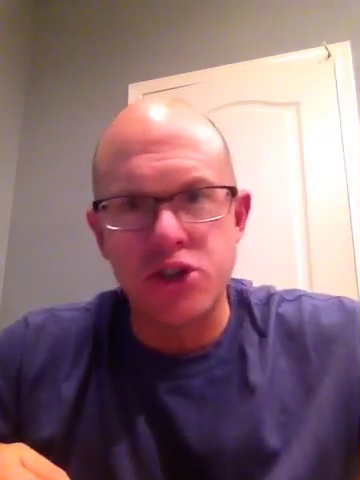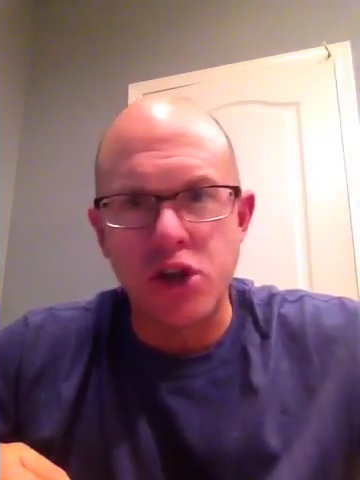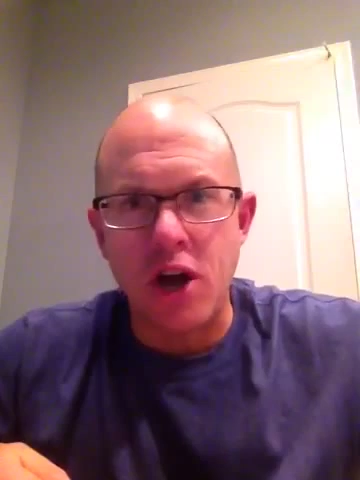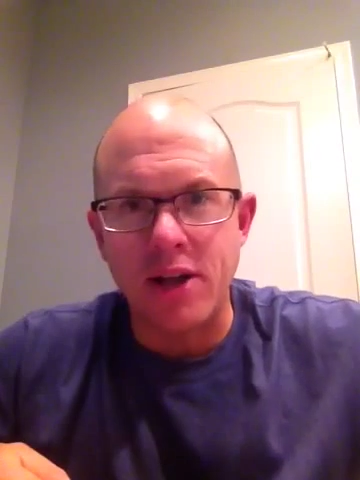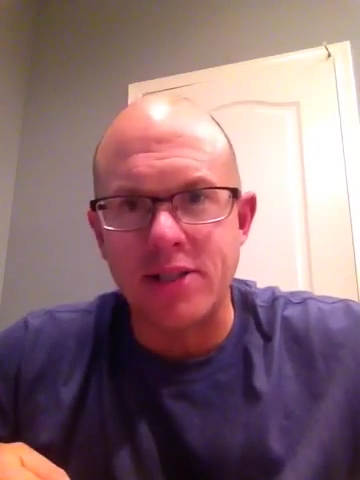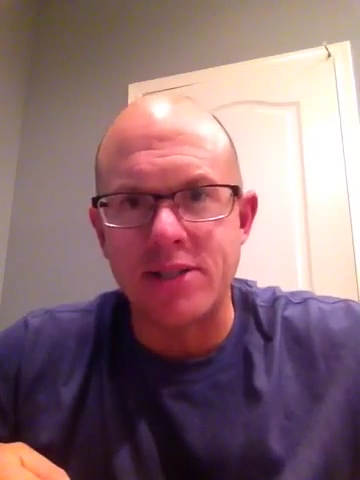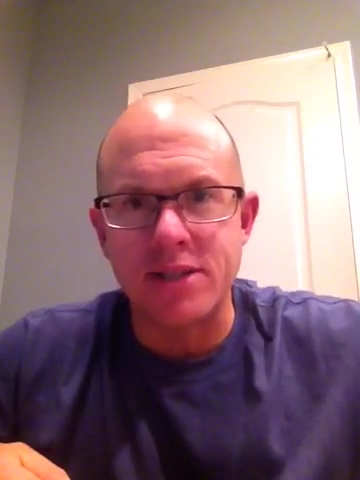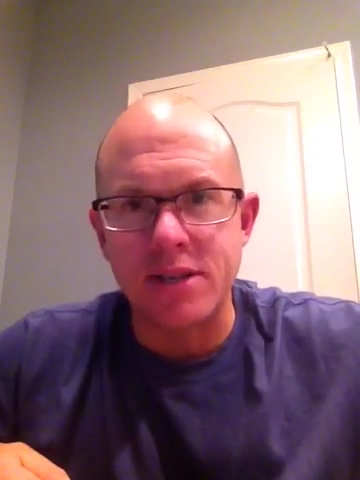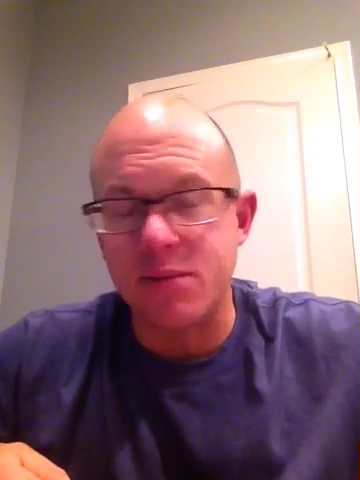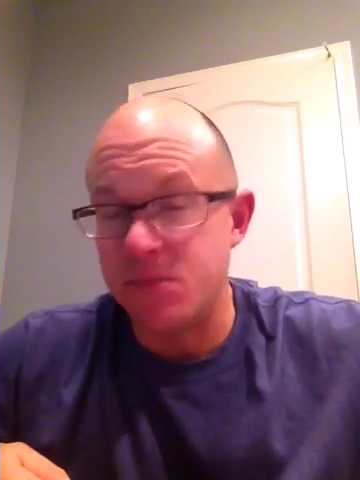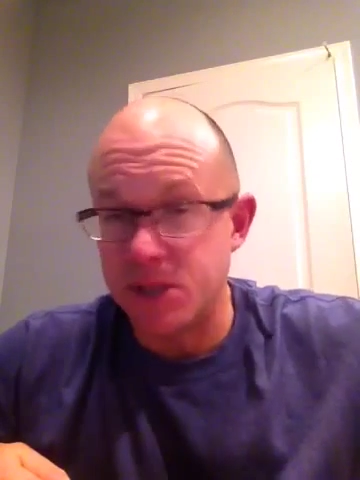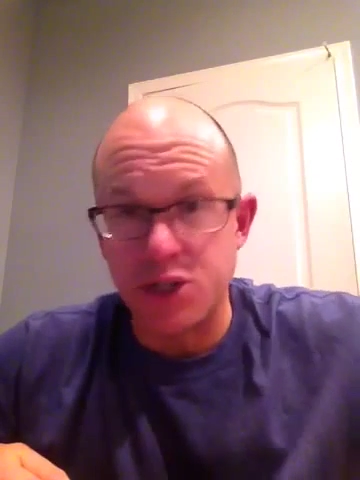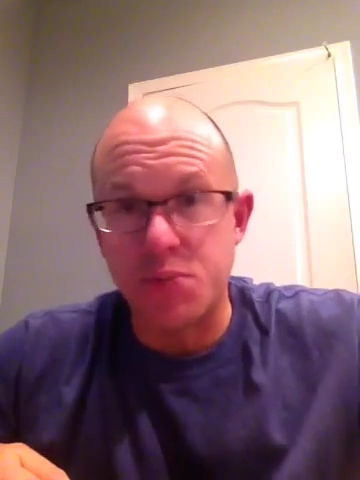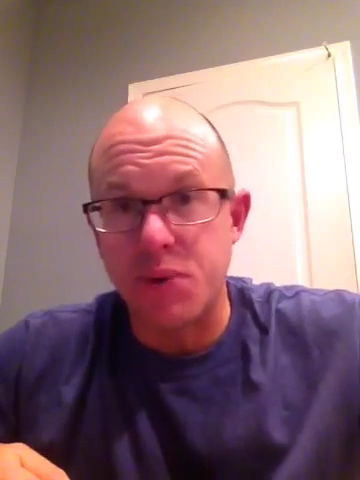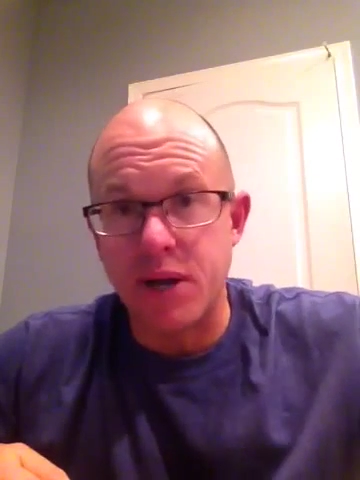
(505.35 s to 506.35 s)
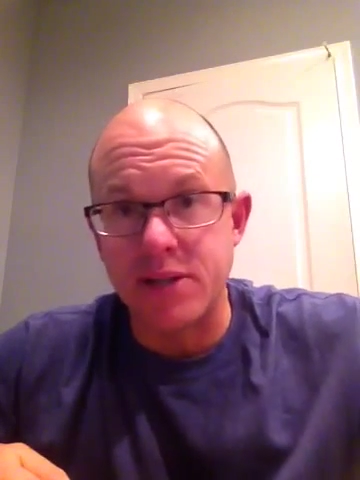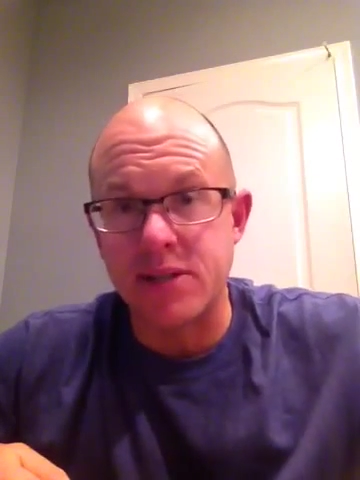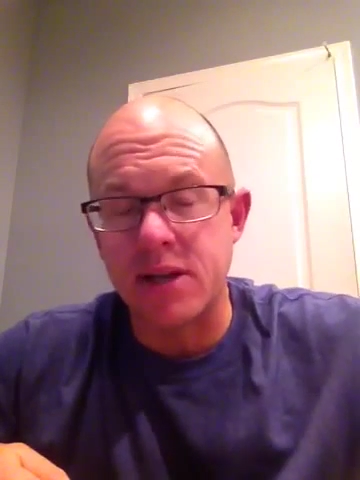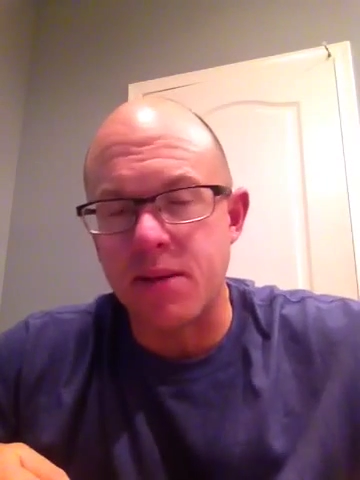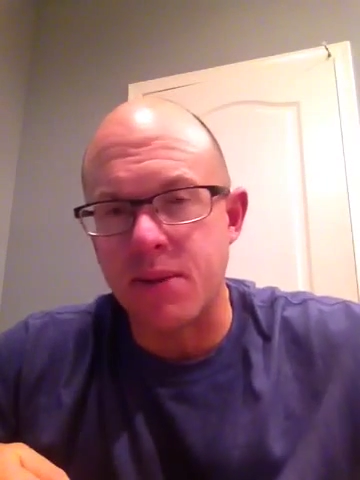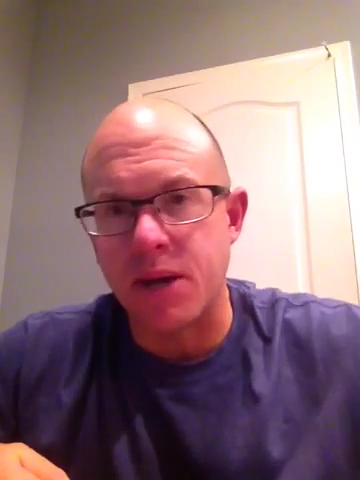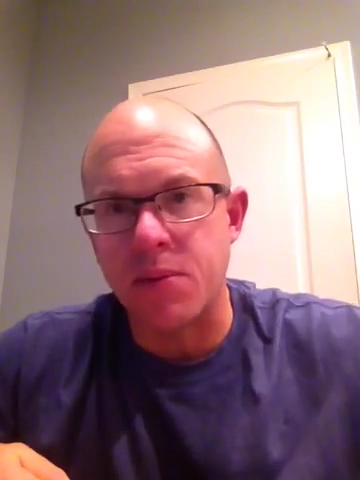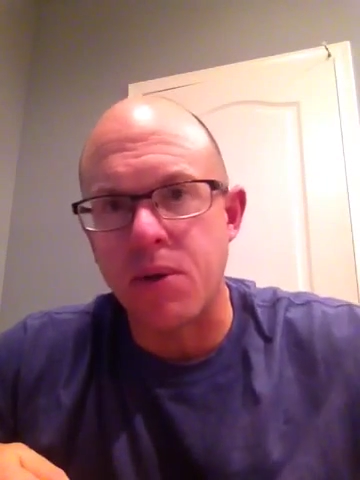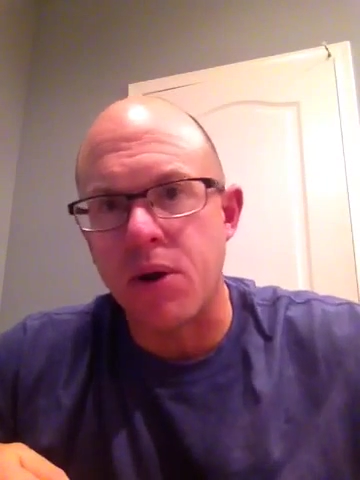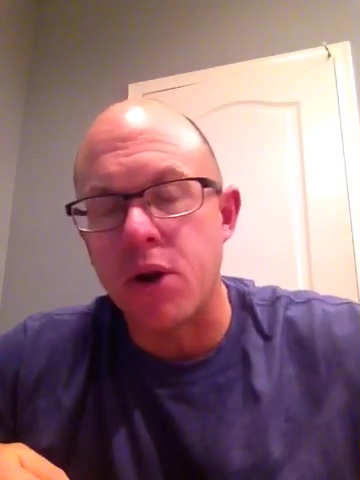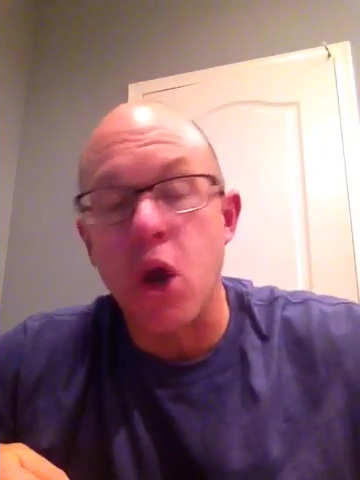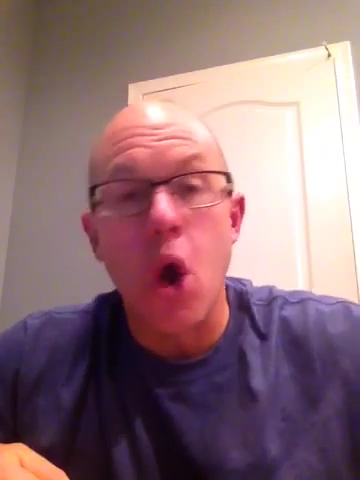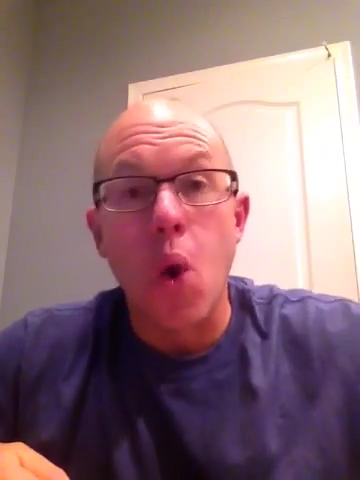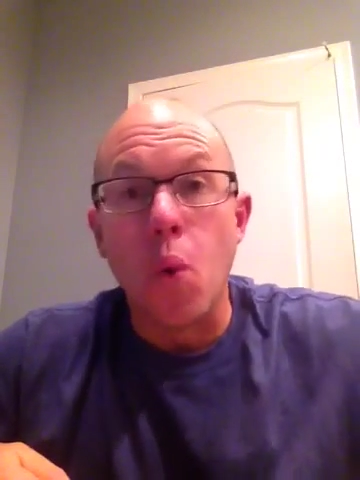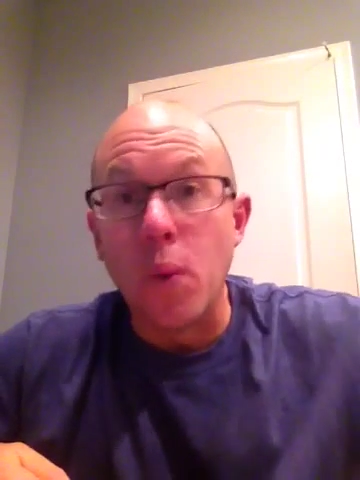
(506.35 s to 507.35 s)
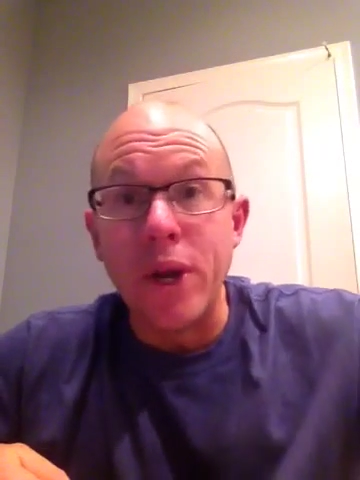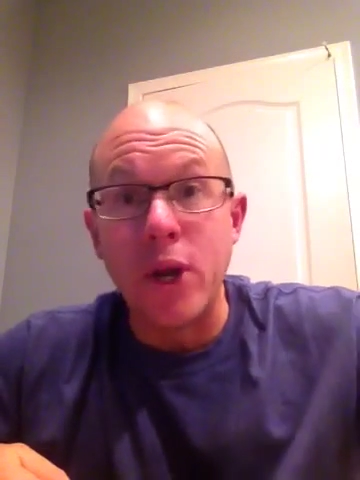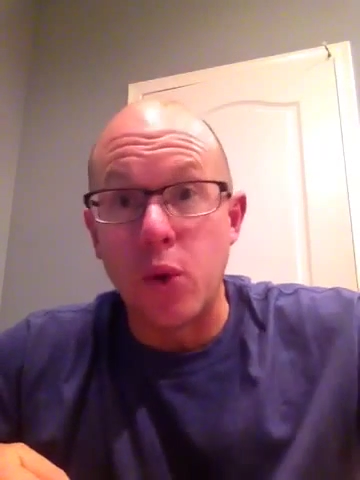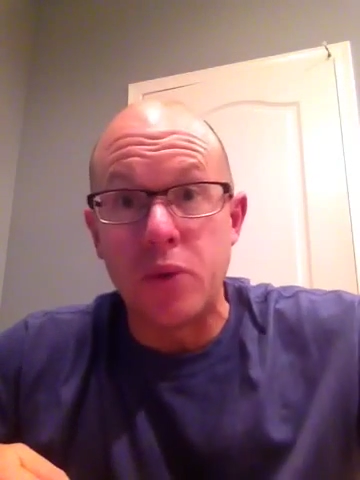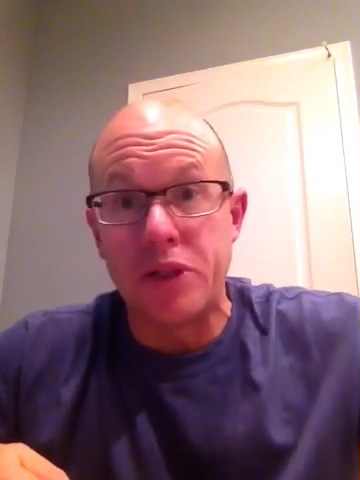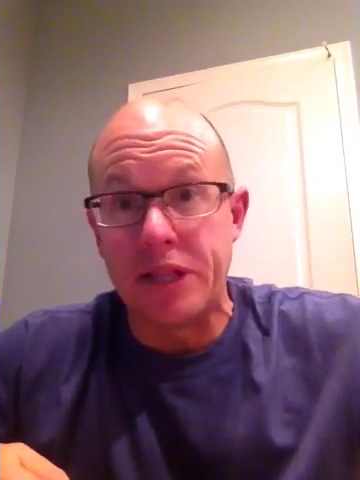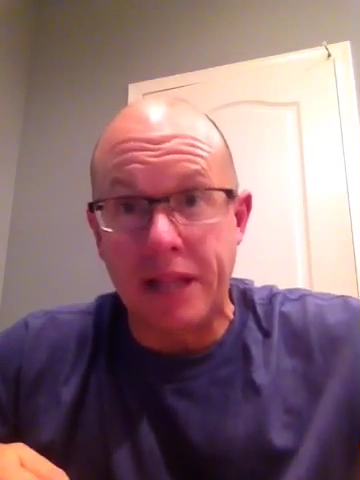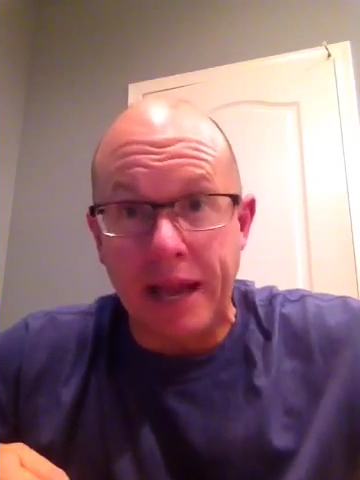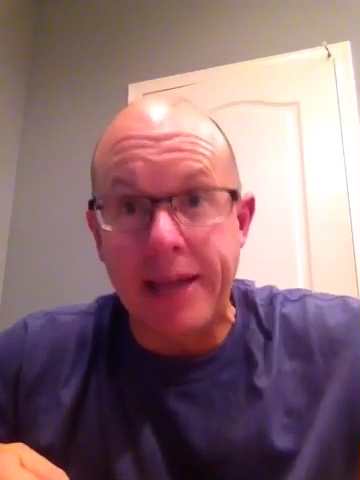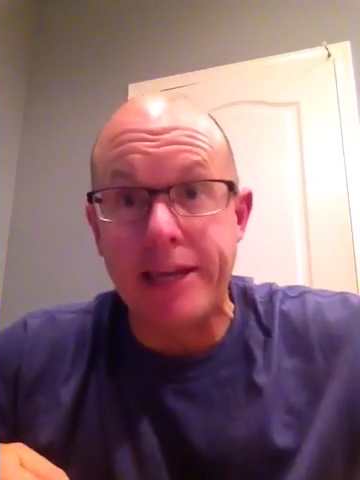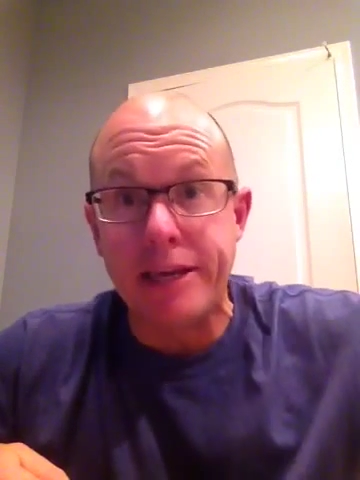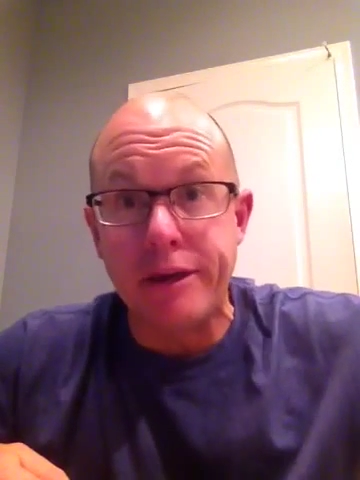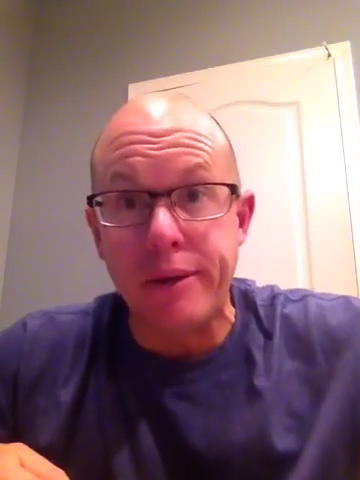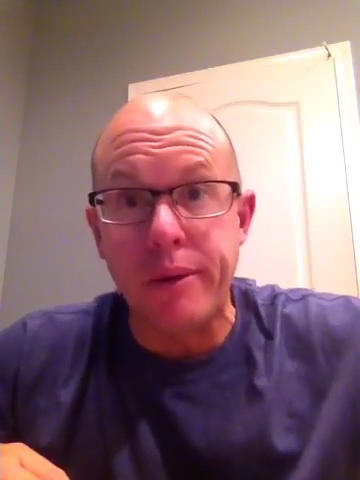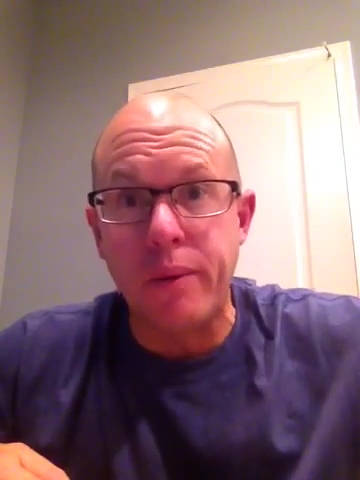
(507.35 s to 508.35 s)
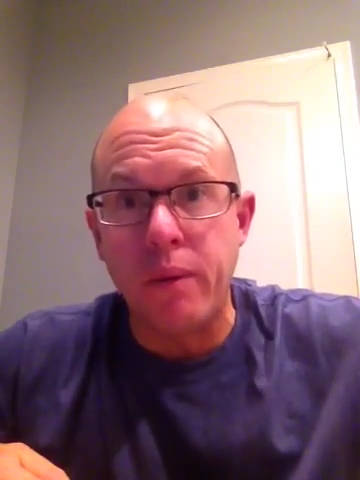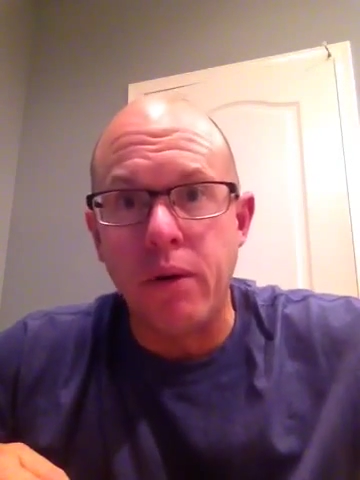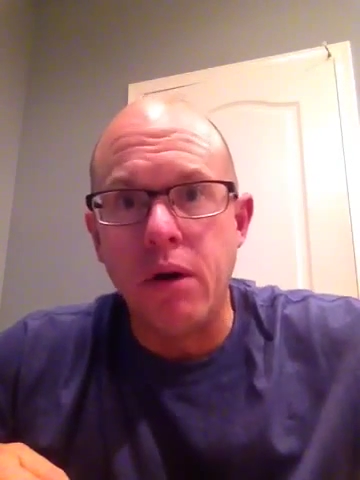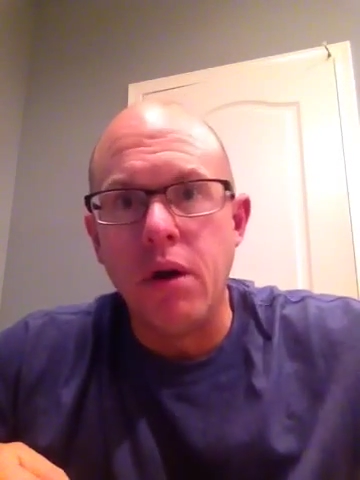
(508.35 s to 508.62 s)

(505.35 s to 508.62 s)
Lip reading: Johnson, Mr. President, I beg your pardon, we don't like you.